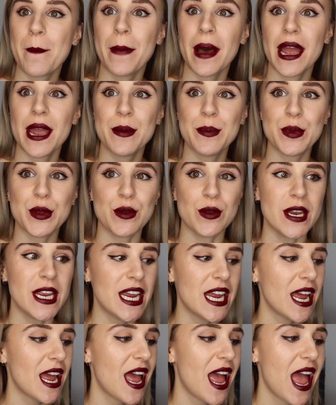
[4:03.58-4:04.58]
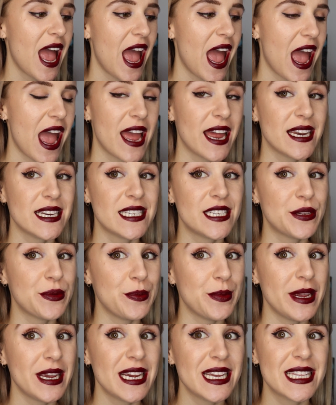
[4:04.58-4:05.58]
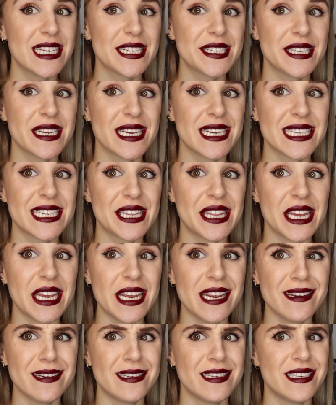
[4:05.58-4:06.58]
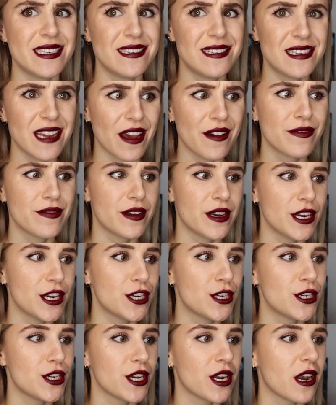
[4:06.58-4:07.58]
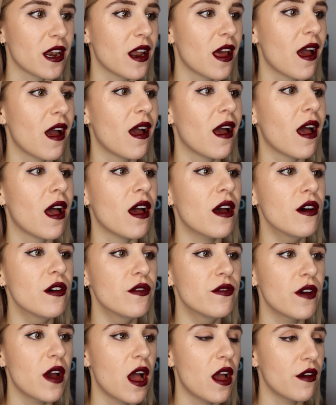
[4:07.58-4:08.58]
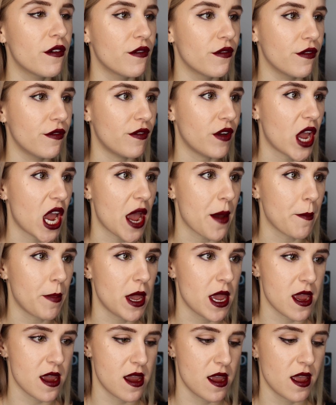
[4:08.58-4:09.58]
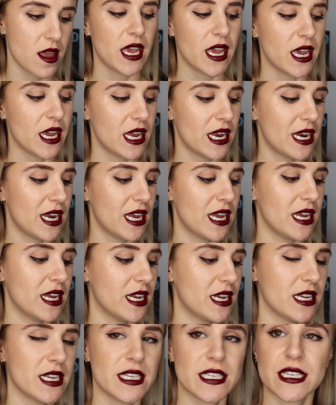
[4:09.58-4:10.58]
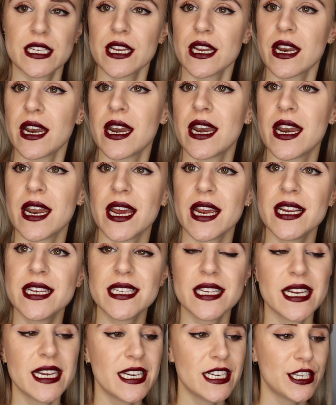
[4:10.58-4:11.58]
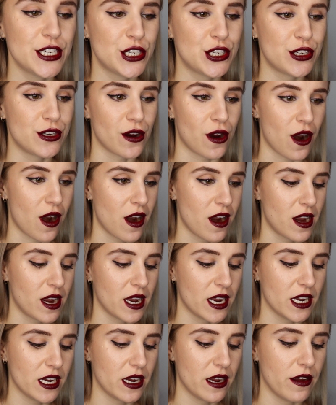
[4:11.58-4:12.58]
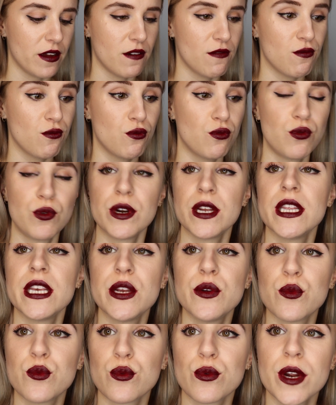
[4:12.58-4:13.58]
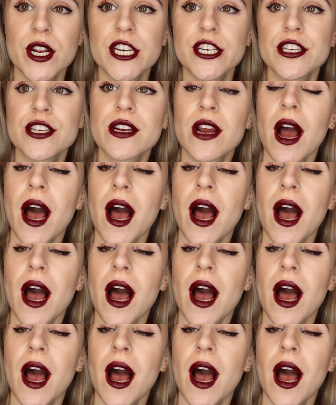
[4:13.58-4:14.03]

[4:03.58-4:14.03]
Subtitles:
Bite Beauty, and to me this is the definition of vampy. It is nice and dark, a really rich